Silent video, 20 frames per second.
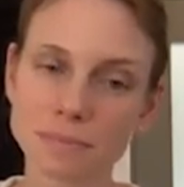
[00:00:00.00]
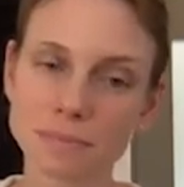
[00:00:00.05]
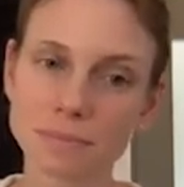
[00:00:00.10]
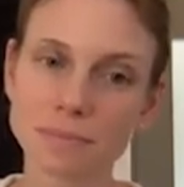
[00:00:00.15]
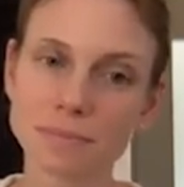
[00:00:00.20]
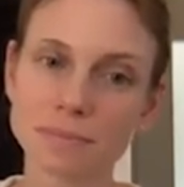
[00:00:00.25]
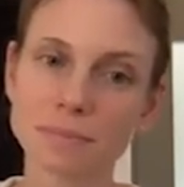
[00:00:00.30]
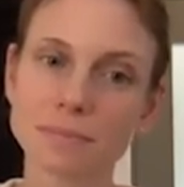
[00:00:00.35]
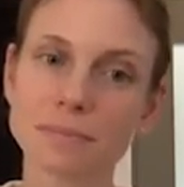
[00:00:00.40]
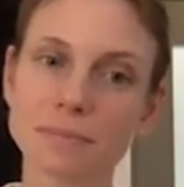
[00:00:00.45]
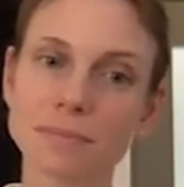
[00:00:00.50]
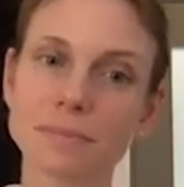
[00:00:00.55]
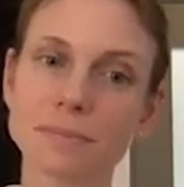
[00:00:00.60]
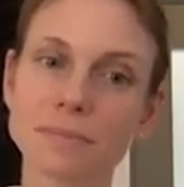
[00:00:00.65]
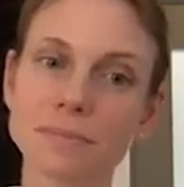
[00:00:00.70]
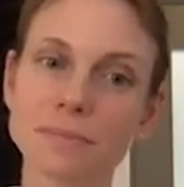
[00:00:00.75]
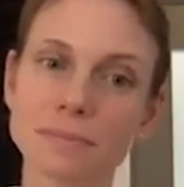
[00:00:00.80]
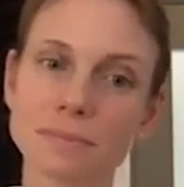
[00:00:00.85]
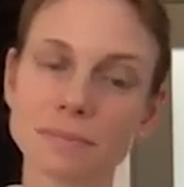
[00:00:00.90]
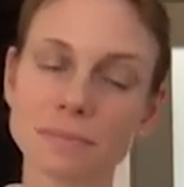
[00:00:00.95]

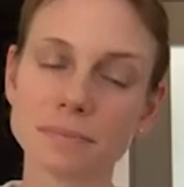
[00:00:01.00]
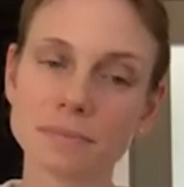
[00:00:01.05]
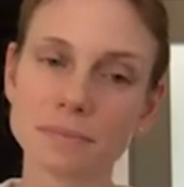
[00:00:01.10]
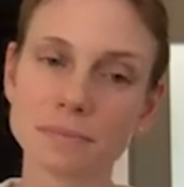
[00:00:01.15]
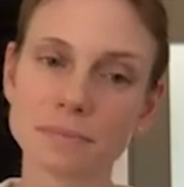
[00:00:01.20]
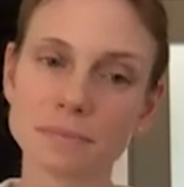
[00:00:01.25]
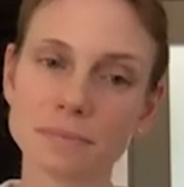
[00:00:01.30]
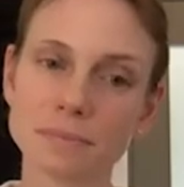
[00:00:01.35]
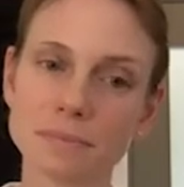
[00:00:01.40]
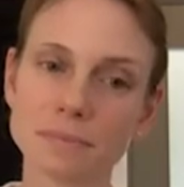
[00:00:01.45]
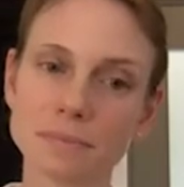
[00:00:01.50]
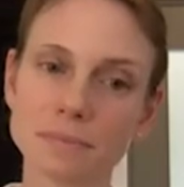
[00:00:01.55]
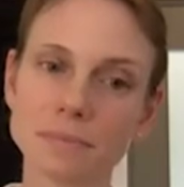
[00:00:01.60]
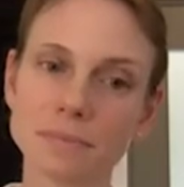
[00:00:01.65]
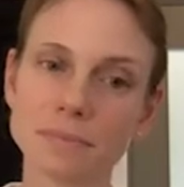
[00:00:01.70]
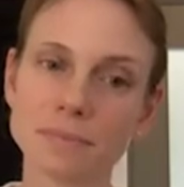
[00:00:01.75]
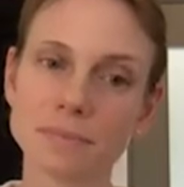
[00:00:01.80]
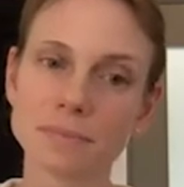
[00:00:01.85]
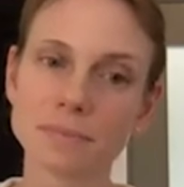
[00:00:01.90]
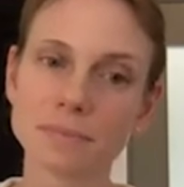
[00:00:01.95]

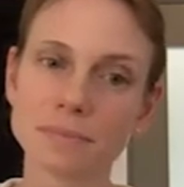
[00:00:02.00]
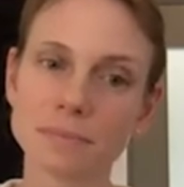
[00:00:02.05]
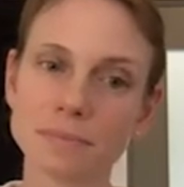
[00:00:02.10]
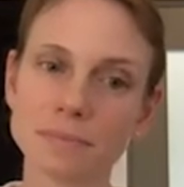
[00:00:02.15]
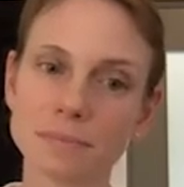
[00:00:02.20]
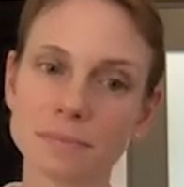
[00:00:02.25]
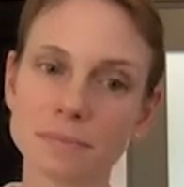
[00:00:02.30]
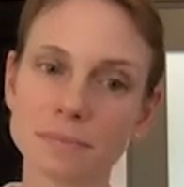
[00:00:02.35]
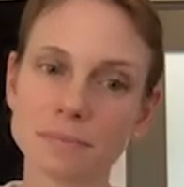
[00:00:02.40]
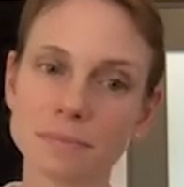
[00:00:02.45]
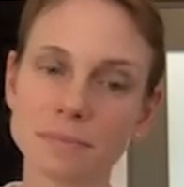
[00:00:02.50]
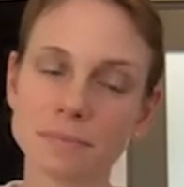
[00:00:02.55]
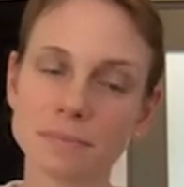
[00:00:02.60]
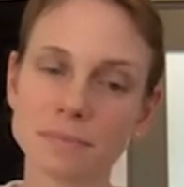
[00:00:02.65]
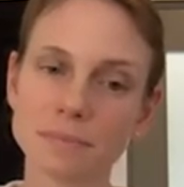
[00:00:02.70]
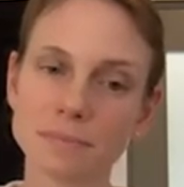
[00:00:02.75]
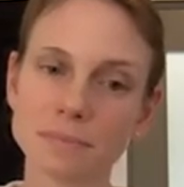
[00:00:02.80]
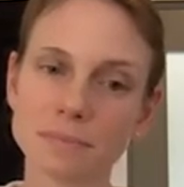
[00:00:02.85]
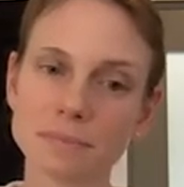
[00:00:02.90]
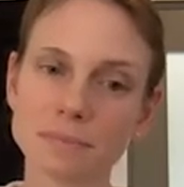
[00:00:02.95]

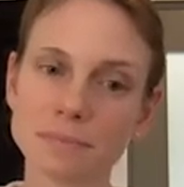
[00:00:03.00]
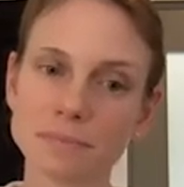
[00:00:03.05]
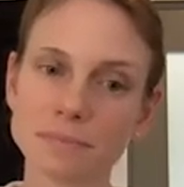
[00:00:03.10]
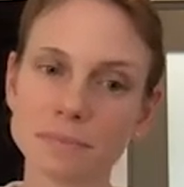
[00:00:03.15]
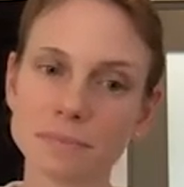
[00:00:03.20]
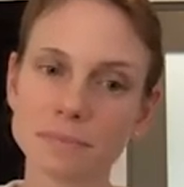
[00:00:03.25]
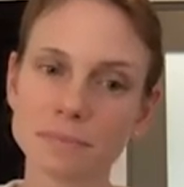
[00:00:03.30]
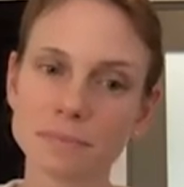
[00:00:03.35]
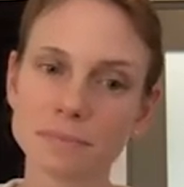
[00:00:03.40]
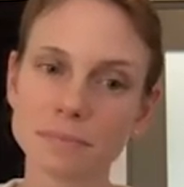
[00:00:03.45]
[no speech]